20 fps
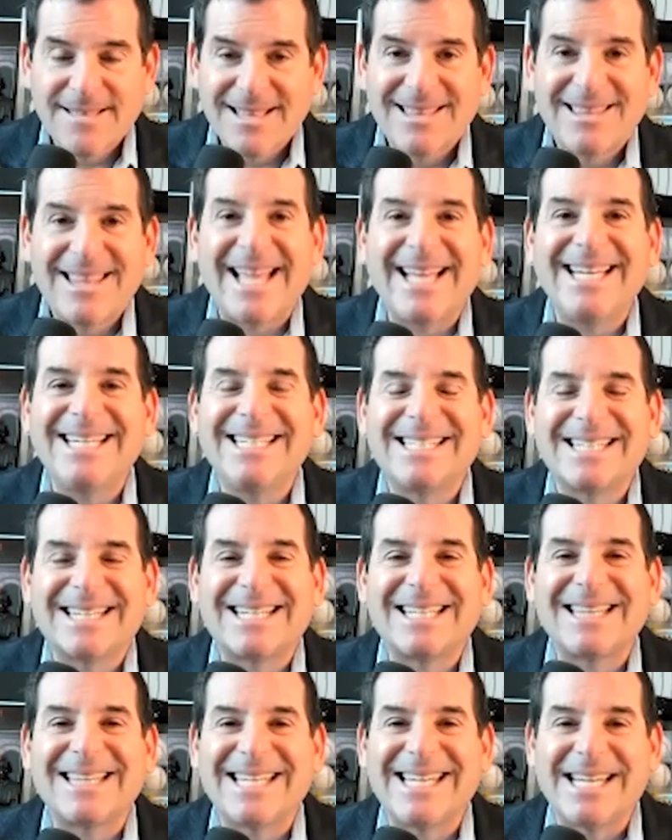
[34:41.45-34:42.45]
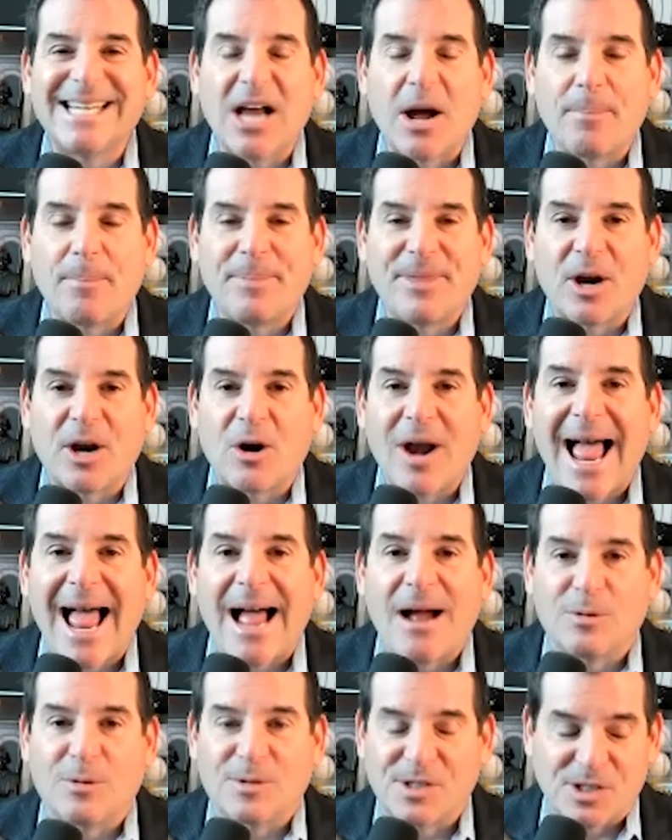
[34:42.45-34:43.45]
They need to clean up their
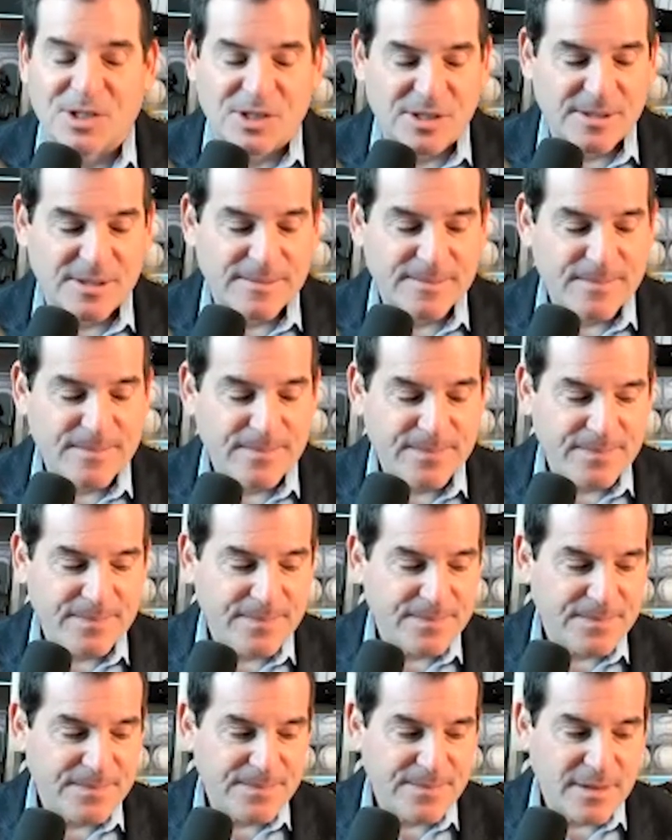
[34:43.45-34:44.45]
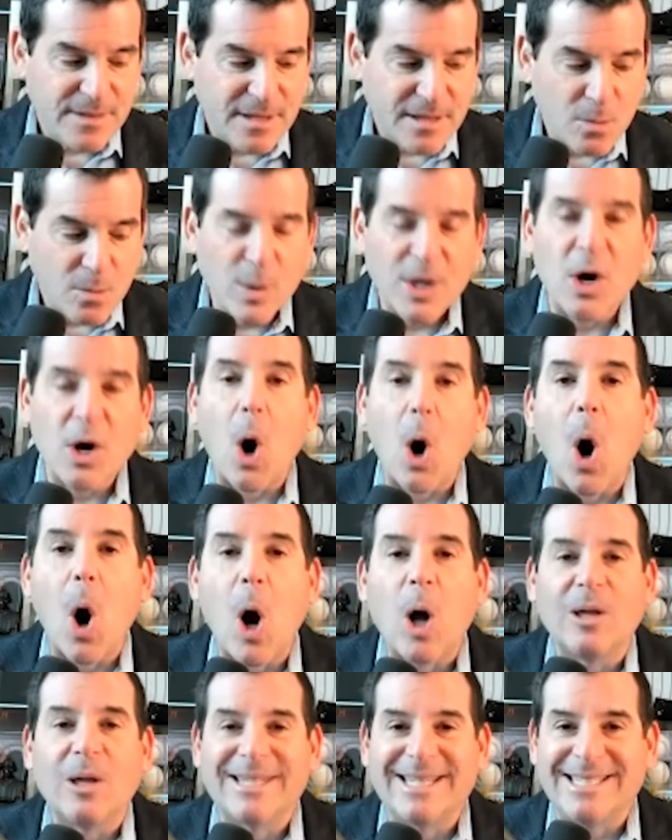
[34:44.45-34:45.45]
house. We
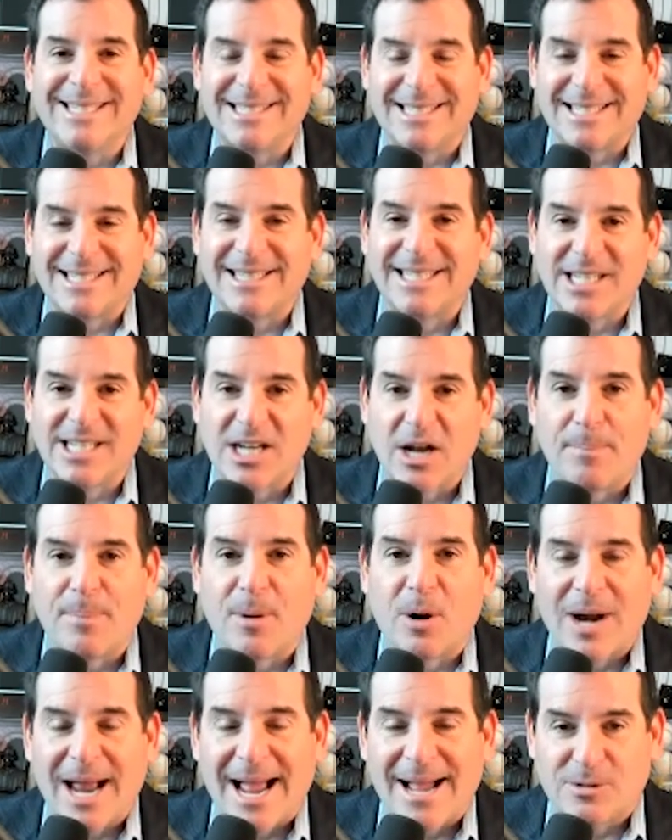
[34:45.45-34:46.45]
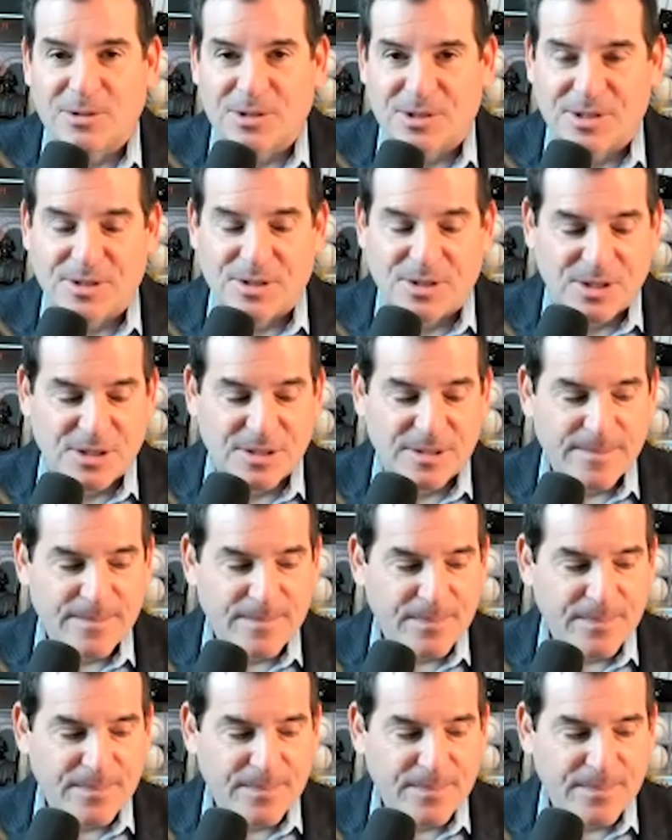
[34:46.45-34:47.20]
all need to clean up our houses.